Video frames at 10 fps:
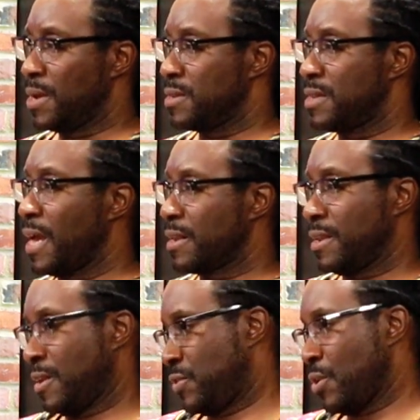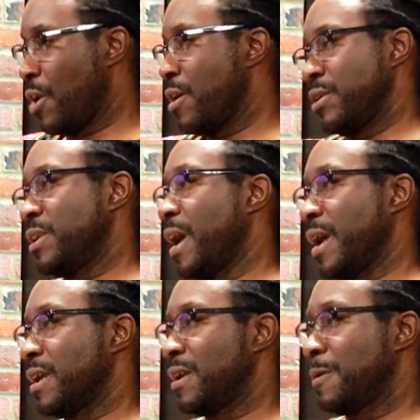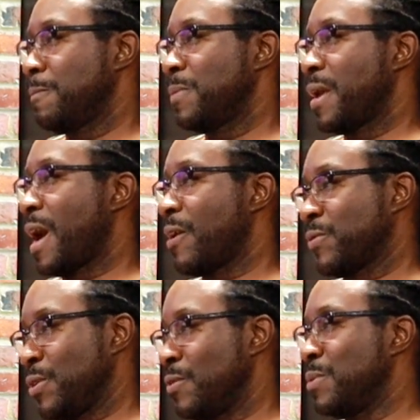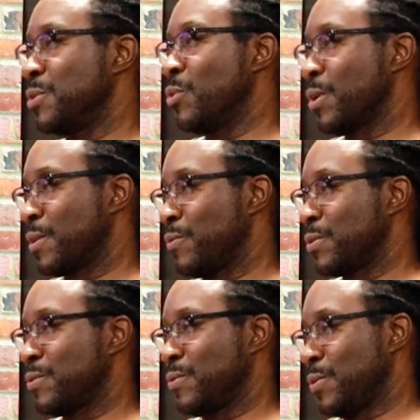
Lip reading: Because that gives you a heart attack. After you've been working for